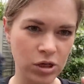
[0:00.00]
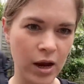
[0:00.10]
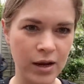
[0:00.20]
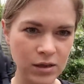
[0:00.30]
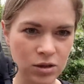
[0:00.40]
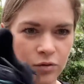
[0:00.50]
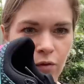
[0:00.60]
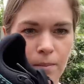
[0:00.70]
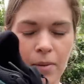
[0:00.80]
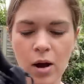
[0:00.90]
changed
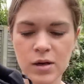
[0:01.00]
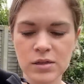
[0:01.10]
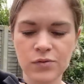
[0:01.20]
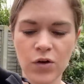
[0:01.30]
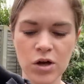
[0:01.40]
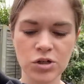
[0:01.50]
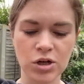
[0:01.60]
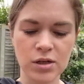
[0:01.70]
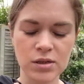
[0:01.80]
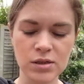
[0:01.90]
from past
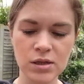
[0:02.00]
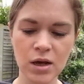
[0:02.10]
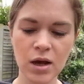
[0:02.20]
versions.